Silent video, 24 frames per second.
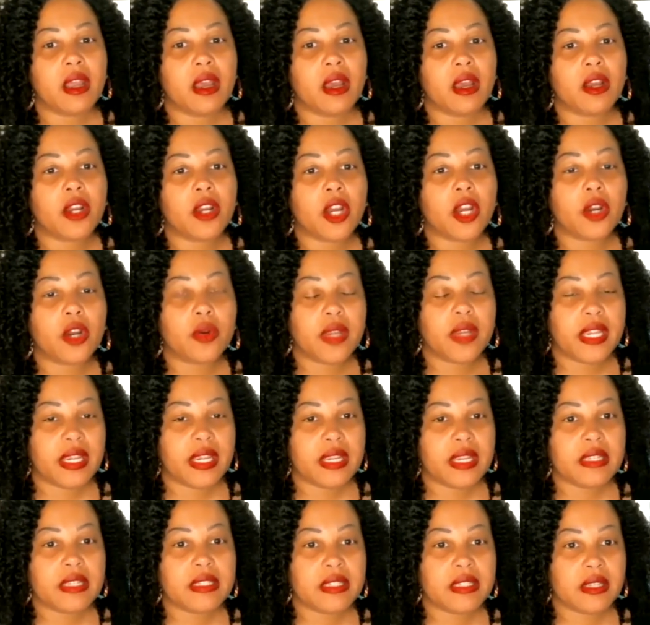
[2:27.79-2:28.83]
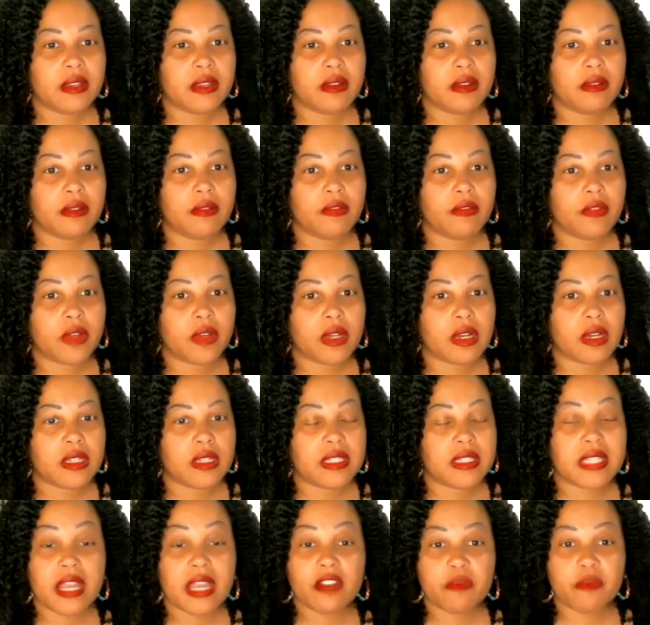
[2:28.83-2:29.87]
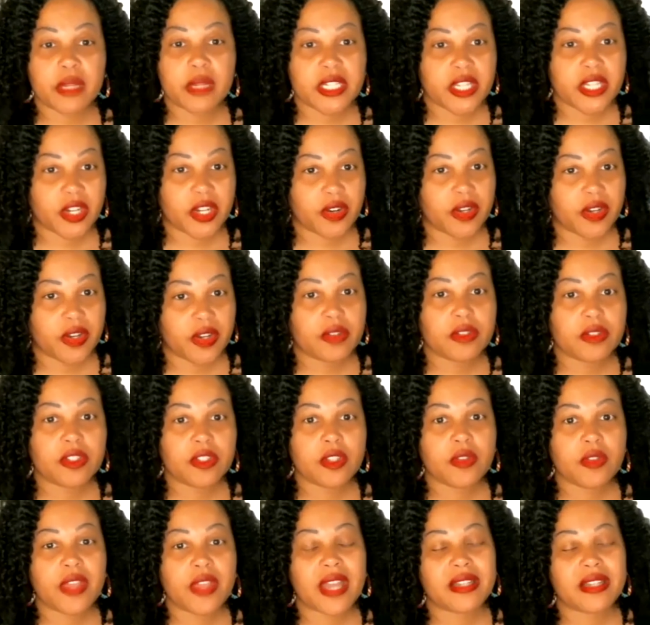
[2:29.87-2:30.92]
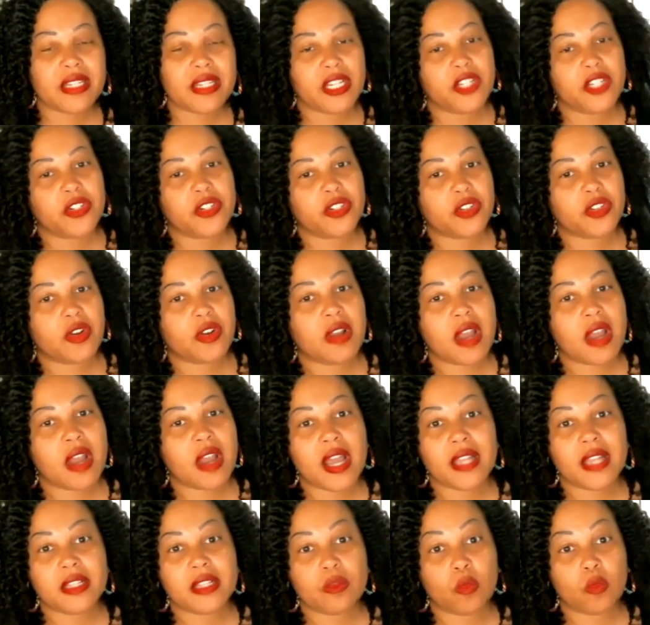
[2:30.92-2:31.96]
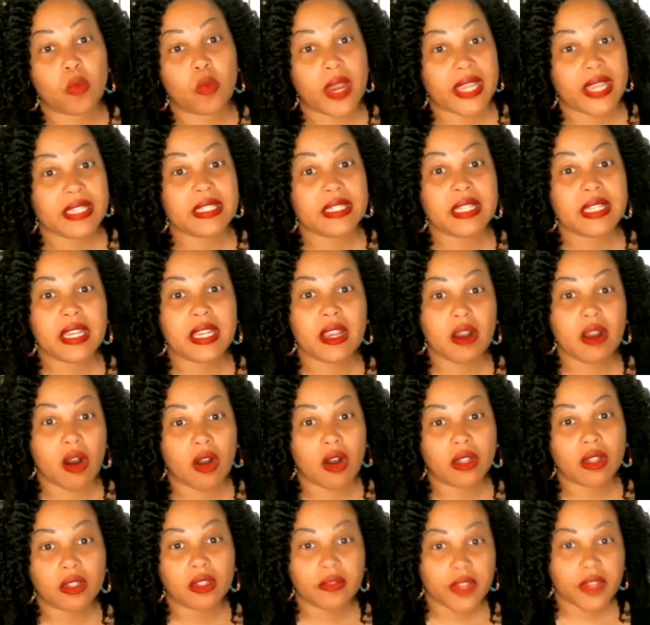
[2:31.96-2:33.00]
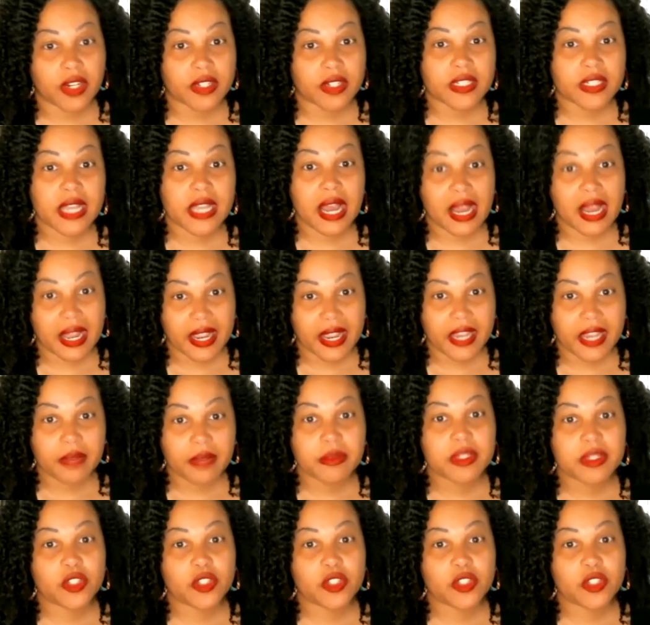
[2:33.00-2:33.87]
a cohesive set of materials so that teachers are not wasting all of their time